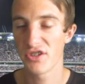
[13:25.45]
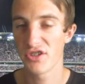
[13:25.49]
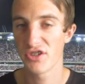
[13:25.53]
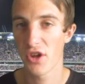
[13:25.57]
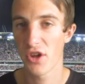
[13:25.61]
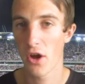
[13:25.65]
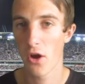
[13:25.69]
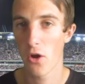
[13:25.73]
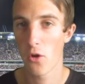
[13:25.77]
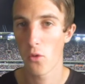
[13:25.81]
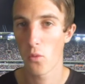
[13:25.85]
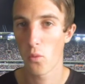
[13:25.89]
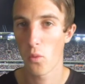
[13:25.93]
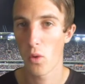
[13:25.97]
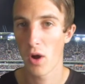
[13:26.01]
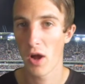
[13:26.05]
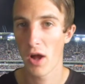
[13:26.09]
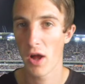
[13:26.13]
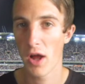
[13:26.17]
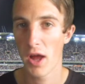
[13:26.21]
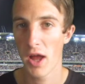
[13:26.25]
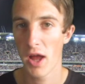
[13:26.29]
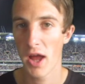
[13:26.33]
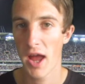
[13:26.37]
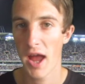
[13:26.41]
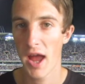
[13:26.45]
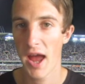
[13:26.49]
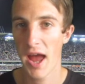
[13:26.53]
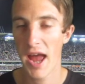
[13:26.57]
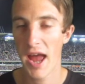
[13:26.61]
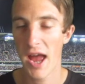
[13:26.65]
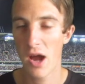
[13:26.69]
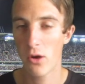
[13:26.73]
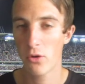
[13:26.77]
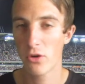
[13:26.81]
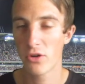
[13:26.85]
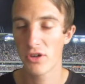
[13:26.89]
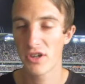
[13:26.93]
So
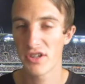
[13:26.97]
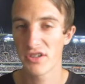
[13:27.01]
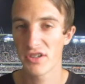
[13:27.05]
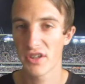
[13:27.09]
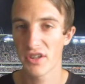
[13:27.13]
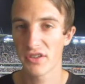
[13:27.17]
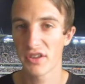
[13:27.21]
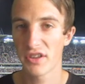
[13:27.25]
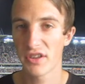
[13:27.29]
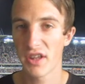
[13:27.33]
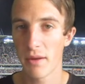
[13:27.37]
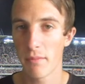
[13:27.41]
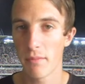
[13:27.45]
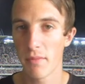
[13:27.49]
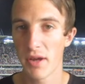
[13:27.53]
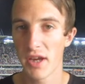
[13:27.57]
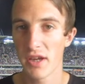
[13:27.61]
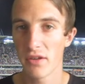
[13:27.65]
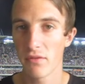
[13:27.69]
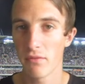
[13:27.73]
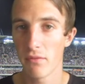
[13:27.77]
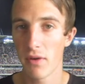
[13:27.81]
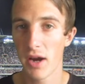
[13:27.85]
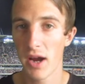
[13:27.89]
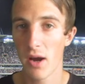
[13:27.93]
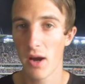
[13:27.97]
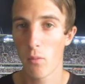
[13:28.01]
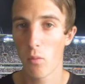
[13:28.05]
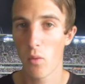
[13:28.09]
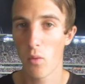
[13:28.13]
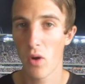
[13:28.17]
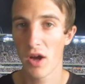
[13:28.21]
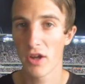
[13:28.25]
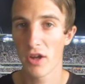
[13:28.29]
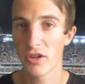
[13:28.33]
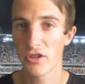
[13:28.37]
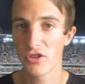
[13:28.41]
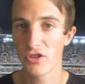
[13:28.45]
how good is it that they meet in round
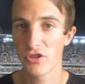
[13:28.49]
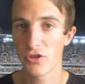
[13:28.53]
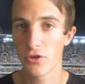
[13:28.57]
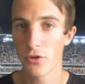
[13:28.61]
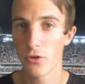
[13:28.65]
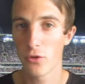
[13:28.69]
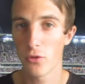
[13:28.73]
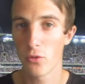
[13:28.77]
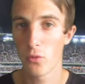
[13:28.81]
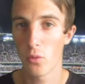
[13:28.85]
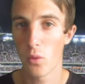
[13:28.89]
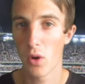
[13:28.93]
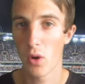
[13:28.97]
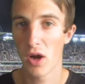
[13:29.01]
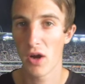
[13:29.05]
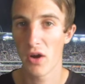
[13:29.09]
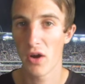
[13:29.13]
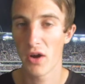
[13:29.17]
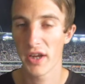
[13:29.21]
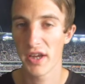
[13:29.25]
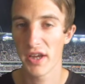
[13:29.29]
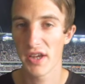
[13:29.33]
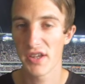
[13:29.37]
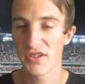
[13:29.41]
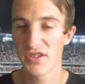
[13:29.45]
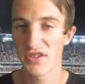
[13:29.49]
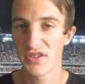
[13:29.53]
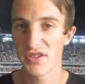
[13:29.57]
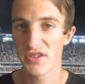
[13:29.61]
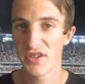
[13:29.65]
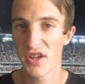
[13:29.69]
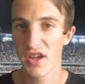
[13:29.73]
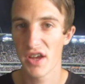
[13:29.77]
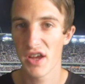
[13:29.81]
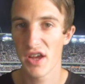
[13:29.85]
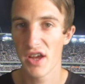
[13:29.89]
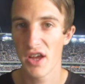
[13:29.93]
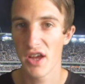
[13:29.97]
1 to, I guess,
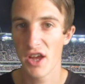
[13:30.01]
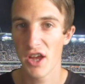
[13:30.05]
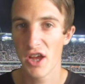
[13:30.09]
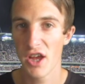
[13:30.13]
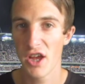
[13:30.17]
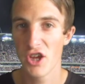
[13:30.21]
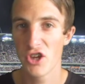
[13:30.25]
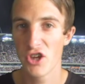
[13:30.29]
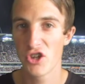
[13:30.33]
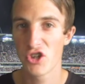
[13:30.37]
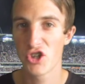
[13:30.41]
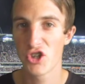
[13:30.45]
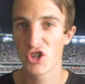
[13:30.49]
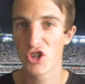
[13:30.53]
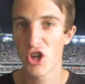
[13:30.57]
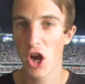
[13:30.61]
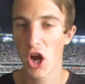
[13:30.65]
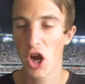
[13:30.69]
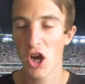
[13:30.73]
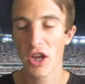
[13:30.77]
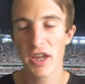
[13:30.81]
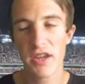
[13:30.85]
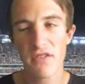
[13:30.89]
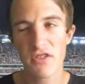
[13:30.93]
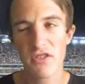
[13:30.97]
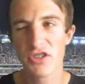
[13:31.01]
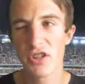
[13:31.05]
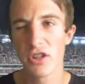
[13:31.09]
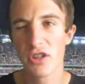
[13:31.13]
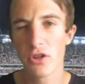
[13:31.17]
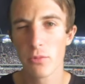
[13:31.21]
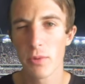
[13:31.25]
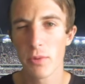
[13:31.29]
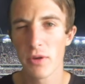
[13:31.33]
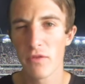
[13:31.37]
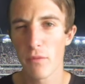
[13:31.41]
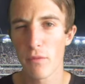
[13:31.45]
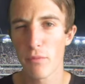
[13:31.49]
give us a
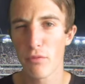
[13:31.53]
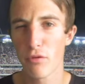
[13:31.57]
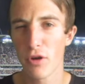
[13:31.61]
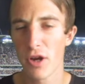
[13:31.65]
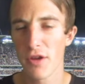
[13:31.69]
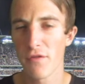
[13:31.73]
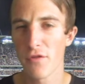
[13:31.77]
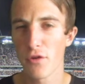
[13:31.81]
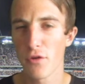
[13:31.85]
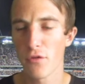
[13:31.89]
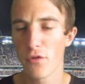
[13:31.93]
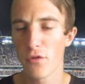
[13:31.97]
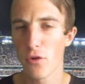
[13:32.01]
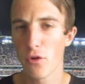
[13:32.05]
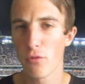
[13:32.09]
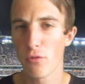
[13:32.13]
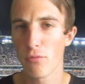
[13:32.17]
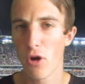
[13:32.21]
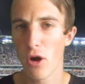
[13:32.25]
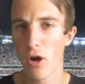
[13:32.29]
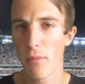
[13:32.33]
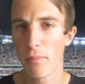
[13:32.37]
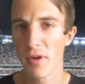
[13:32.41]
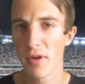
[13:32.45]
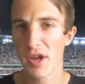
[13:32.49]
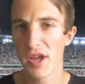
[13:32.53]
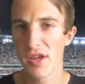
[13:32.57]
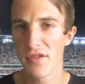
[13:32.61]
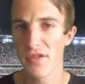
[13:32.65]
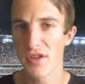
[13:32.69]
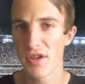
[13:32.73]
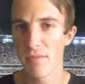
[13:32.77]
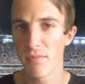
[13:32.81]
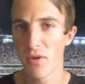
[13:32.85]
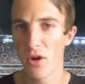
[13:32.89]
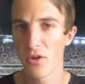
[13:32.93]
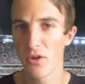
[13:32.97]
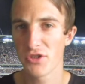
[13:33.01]
little bit of a preview of who might be
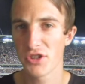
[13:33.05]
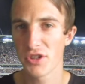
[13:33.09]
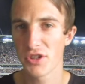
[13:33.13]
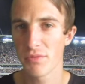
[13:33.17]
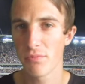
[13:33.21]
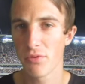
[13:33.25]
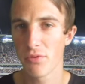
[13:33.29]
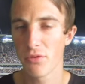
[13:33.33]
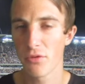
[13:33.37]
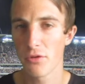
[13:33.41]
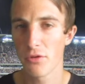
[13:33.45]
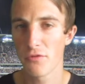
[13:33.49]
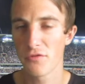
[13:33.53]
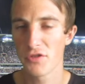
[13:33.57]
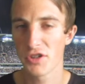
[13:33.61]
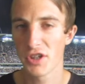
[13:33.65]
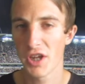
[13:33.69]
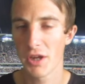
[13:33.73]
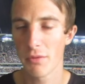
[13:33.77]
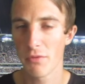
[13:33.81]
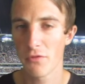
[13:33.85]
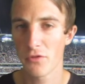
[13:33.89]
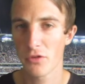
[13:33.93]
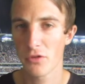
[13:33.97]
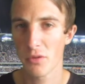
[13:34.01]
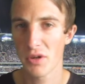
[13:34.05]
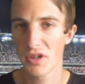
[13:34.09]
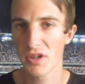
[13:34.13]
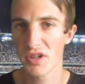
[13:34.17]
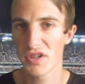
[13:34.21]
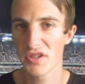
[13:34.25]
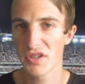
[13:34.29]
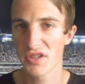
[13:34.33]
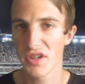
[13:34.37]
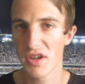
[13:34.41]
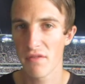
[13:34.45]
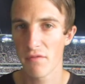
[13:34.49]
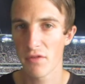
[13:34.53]
the most improved team of
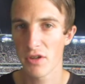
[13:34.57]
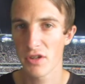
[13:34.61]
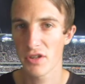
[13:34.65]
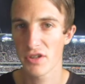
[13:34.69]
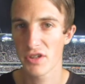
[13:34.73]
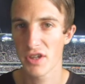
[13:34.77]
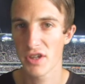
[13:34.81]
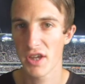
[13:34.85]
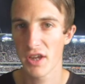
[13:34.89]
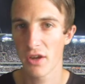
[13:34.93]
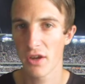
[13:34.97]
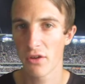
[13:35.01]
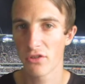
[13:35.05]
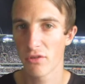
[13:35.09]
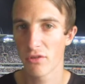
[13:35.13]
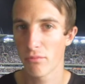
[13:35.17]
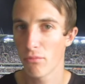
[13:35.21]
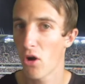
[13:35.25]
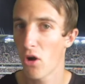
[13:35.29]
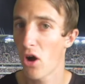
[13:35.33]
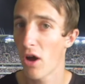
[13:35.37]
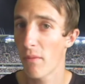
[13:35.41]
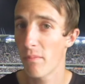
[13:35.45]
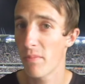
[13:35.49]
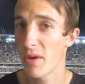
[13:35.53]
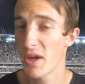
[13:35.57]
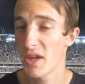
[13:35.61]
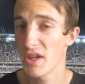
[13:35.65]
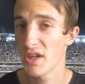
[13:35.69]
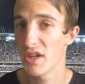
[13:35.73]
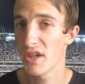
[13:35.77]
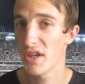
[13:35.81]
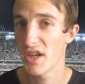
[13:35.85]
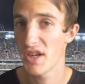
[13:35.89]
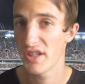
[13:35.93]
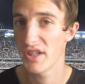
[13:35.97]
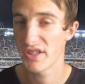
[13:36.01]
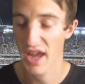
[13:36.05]
2017, because in my
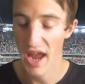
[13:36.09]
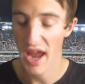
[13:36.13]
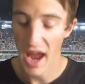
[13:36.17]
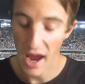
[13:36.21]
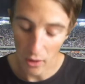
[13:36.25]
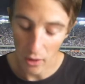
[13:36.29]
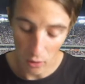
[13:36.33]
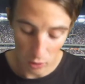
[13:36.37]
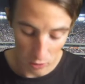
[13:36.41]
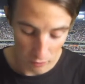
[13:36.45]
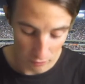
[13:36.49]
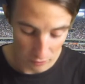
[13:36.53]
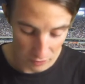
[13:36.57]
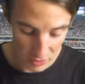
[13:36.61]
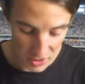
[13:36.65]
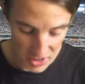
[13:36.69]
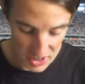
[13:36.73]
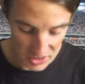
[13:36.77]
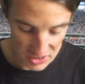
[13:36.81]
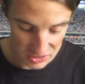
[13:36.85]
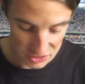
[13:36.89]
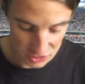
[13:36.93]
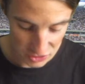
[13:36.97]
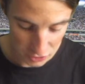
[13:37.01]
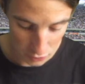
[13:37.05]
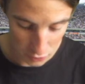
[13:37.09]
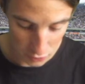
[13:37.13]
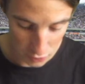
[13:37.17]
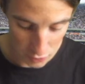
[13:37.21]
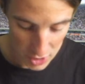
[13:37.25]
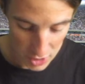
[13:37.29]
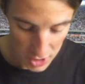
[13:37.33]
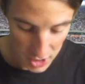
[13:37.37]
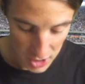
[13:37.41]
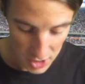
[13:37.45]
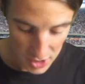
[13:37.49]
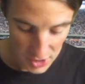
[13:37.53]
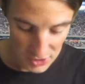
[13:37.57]
opinion it's out of these 2
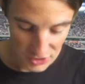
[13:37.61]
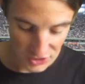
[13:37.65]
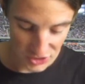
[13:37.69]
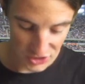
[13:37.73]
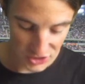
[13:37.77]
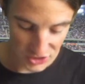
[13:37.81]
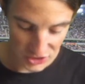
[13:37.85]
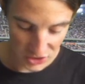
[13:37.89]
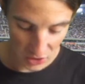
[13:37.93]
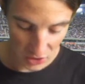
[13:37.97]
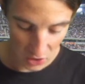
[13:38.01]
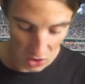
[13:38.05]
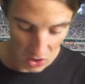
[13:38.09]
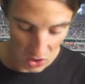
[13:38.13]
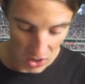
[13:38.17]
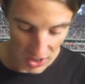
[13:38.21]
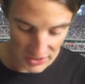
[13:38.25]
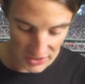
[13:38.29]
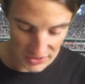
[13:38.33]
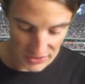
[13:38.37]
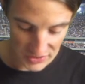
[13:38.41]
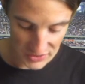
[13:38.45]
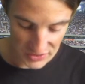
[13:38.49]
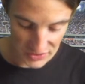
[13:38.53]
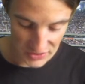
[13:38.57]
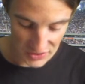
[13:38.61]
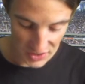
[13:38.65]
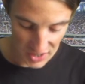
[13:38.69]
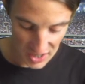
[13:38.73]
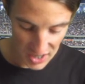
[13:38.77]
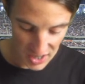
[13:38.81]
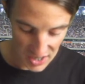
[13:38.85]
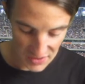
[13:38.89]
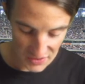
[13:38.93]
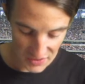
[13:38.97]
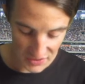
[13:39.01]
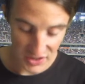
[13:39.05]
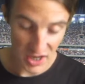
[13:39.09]
sides.
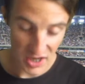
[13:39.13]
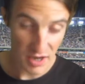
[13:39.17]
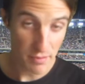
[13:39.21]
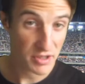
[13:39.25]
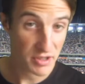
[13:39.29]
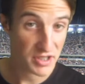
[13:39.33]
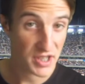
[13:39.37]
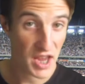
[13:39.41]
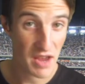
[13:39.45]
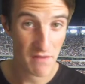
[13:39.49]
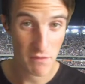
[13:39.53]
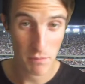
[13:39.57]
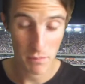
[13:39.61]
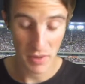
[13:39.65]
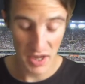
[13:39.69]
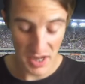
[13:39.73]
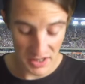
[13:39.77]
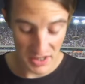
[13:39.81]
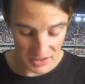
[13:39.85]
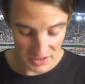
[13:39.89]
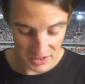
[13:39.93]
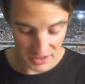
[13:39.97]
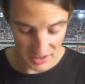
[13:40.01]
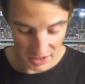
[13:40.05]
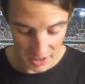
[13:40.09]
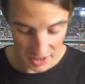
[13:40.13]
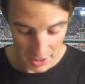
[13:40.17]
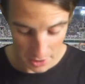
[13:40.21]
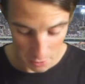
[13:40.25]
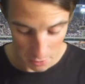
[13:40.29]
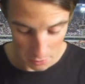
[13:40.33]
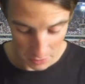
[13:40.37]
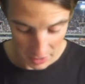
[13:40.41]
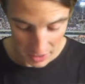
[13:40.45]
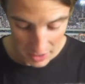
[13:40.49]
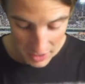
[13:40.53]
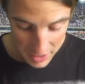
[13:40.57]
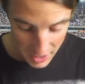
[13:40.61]
The Demons haven't beat St
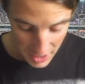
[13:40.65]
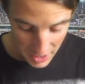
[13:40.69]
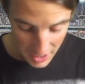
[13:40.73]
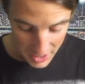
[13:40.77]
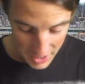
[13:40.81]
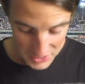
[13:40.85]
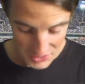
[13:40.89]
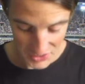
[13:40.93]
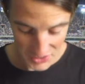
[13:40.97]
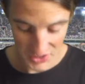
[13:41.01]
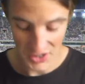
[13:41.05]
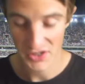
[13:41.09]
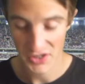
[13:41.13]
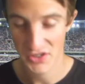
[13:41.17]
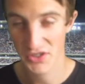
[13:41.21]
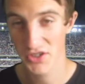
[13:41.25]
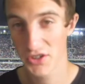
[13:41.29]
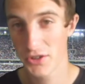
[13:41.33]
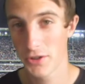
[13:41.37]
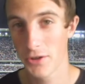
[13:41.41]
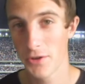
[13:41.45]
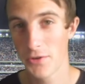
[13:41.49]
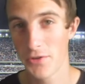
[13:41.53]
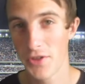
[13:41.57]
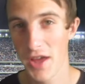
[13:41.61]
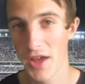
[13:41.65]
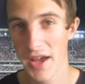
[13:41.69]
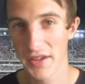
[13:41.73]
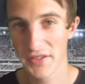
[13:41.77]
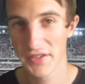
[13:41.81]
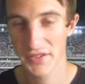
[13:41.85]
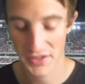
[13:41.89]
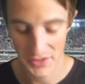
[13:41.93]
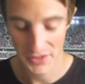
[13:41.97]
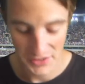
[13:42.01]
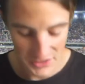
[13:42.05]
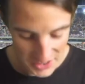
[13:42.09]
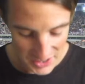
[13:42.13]
Kilda since the
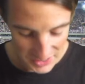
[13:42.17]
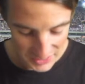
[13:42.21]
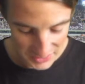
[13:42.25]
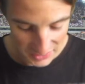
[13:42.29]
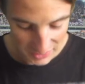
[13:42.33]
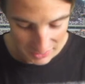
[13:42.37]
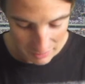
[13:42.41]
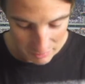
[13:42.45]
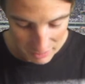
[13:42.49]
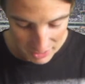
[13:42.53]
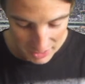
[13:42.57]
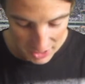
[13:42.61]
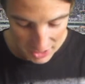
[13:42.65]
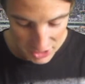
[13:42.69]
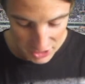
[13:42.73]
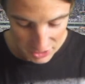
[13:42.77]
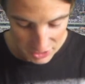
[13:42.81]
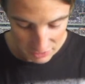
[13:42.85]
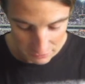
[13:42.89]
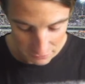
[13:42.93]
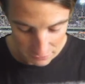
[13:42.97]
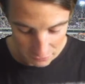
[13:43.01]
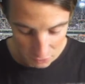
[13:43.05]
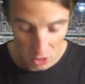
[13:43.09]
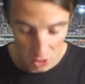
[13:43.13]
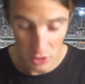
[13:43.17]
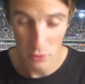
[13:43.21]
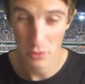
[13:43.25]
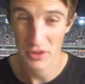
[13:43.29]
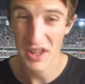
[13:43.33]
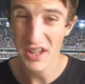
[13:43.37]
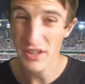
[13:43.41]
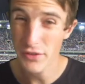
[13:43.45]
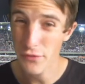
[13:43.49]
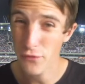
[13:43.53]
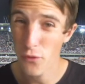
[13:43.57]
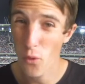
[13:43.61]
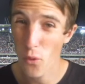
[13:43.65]
2006 elimination final, and
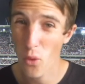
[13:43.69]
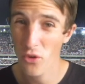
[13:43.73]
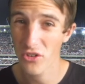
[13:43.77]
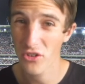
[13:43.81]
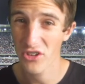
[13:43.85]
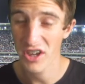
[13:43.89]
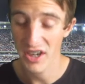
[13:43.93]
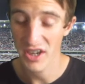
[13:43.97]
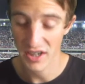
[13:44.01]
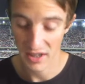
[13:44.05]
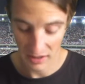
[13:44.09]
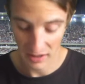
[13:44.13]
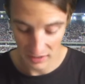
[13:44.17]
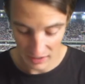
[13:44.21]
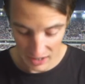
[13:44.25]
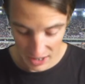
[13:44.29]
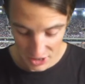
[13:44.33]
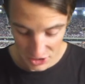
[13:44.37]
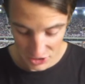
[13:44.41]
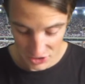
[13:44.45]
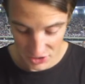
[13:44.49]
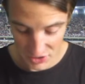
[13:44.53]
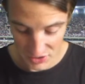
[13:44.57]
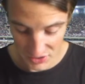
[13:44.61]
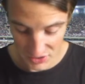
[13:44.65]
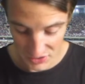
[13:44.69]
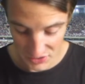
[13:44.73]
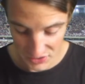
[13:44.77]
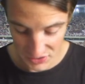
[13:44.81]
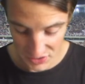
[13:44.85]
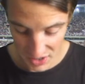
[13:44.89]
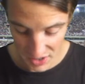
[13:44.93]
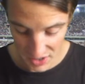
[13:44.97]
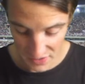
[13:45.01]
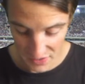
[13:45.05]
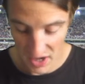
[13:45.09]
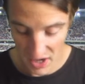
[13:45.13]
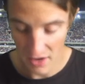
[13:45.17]
that's 14 clashes
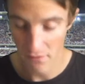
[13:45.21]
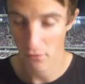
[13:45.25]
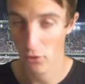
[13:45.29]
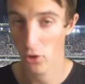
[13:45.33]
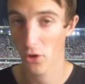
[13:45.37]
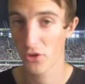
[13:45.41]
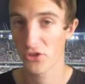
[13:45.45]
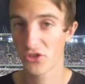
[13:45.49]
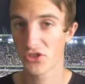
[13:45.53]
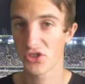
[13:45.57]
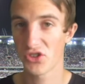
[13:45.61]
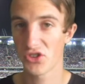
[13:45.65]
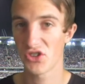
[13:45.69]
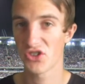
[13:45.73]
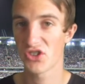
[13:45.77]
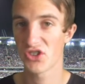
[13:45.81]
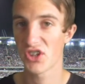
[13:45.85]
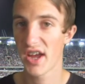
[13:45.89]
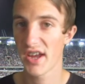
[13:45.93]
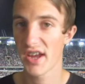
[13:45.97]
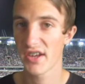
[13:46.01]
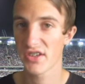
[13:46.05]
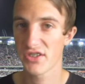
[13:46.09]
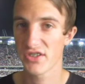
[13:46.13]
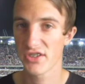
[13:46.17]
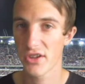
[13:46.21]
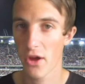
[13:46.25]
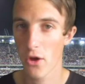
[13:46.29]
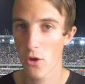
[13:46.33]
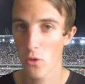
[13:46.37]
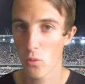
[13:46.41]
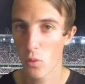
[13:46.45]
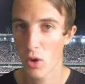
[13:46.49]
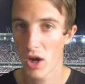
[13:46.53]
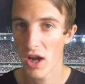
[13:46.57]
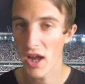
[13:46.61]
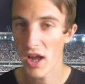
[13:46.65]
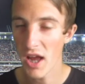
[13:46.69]
they have lost to the Saints,
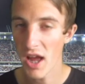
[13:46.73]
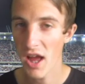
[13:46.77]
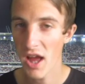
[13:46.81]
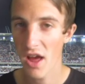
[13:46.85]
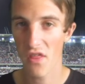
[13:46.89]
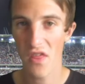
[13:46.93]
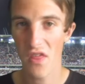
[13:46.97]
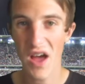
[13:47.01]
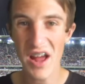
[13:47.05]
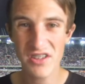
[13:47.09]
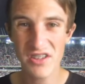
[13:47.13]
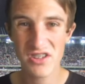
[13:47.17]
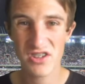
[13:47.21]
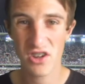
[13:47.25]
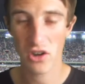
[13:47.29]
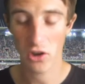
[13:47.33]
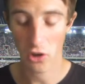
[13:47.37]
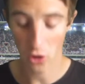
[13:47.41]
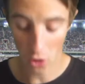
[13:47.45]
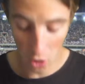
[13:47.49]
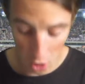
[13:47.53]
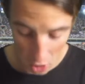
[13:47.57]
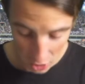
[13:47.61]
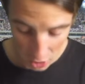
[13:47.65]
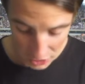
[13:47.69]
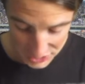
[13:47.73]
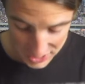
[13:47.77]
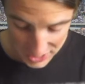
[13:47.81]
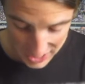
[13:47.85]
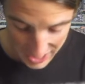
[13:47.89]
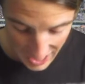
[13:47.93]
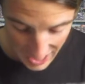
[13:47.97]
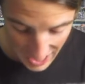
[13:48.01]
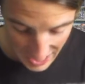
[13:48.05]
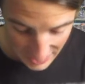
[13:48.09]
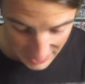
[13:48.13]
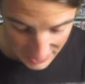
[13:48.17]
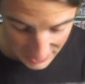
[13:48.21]
so that's a lot,
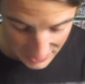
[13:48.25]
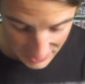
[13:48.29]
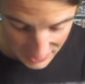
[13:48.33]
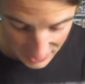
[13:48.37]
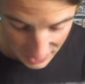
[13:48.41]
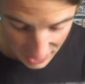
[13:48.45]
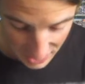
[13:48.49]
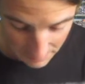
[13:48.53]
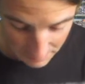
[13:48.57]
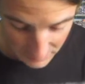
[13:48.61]
and